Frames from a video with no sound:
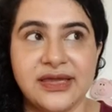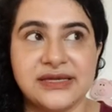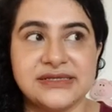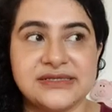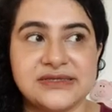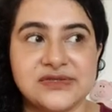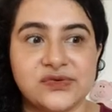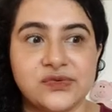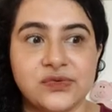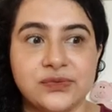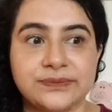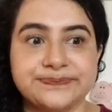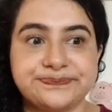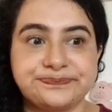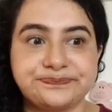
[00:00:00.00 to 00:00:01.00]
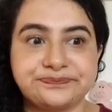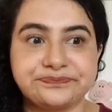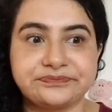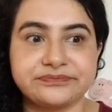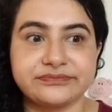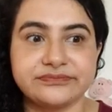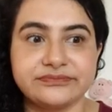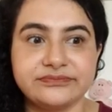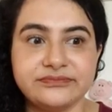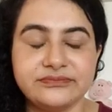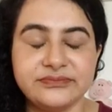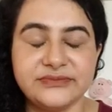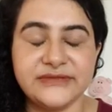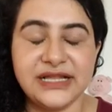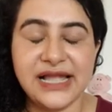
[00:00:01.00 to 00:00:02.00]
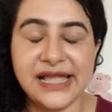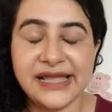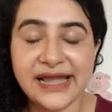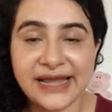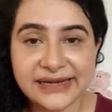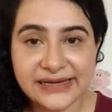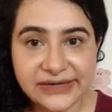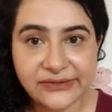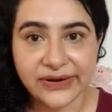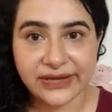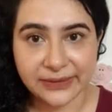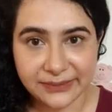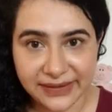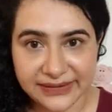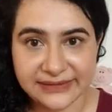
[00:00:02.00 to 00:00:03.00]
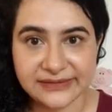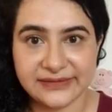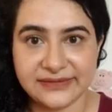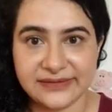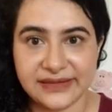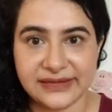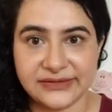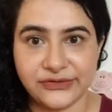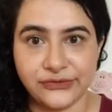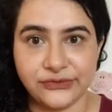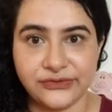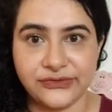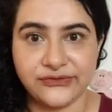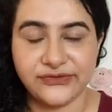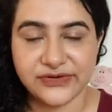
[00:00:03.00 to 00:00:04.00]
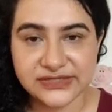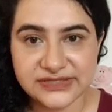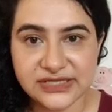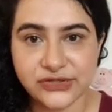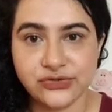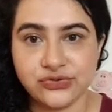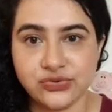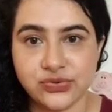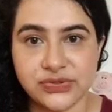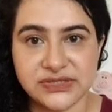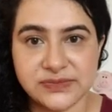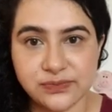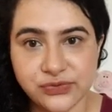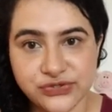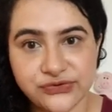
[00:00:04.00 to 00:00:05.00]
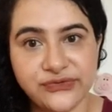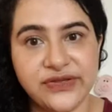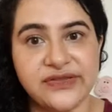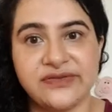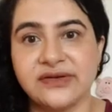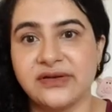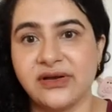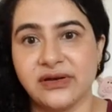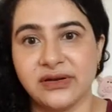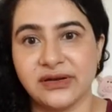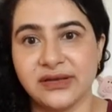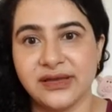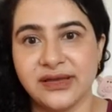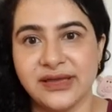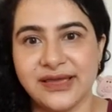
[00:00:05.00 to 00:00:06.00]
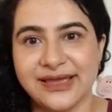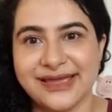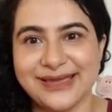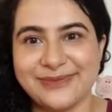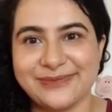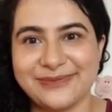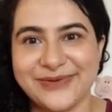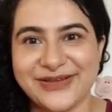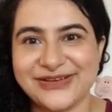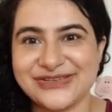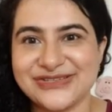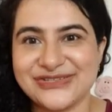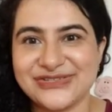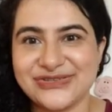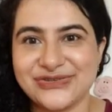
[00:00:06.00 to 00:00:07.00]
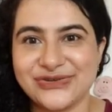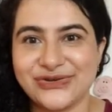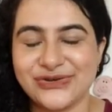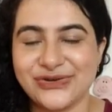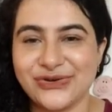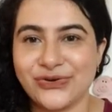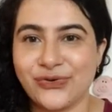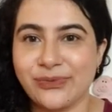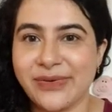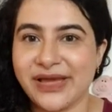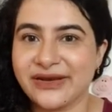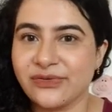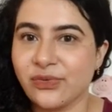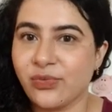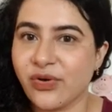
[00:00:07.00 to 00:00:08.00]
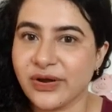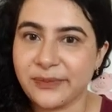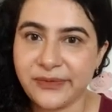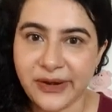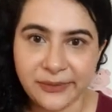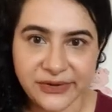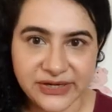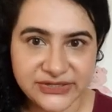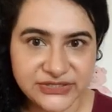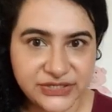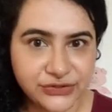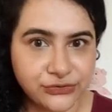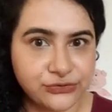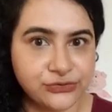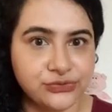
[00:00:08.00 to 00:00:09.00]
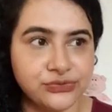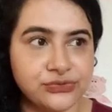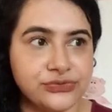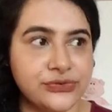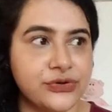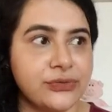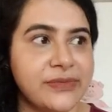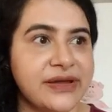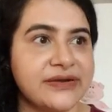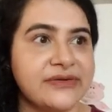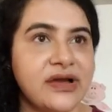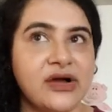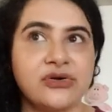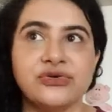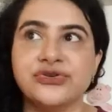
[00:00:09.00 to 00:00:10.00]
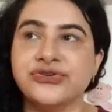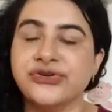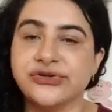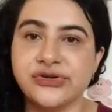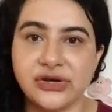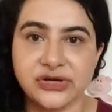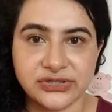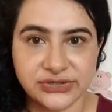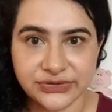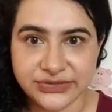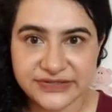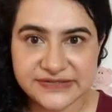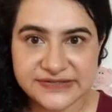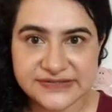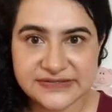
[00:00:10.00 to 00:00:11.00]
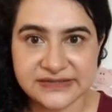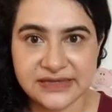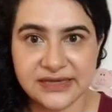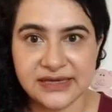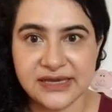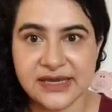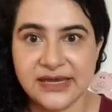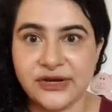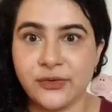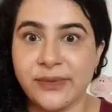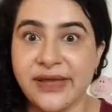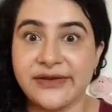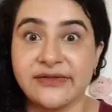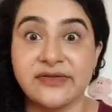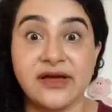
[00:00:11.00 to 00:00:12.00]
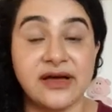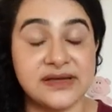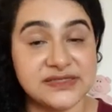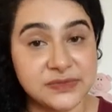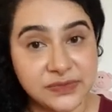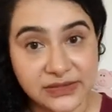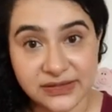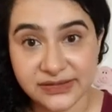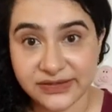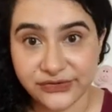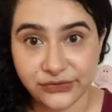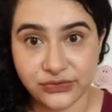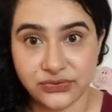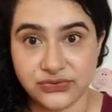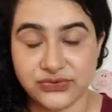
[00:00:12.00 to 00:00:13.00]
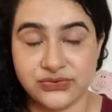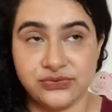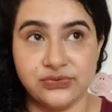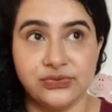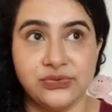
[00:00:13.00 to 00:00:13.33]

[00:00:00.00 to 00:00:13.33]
so I highly recommend that, the first thing you do is put your faith in God, because no matter what preparation you do, no matter how good your doctor is, no matter the hospital that you go to,